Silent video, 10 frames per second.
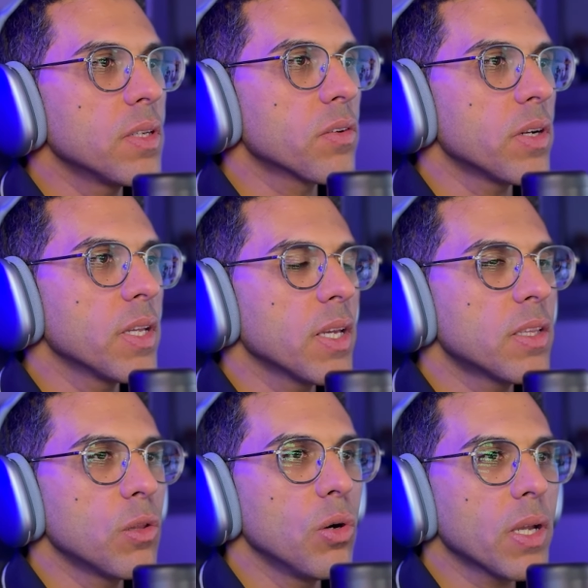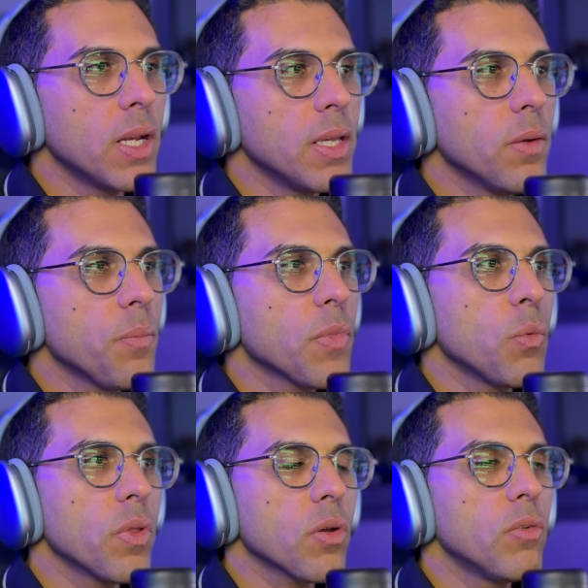in running it locally
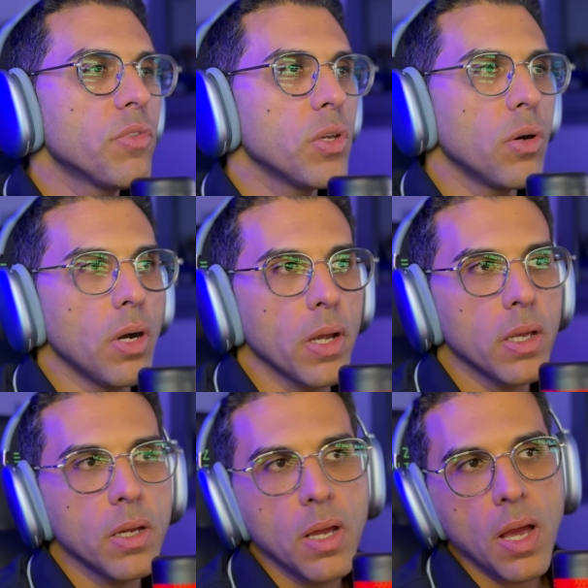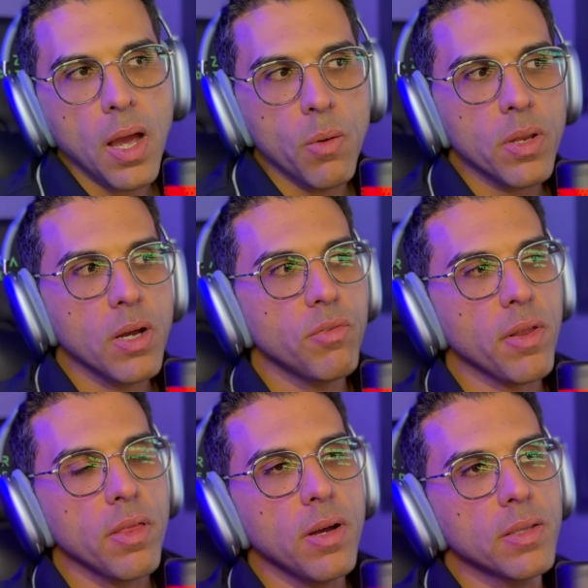with ComfyUI, I will cover
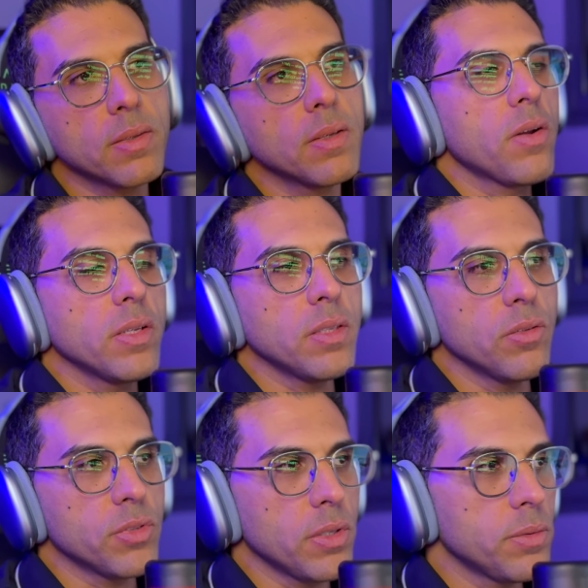that right after.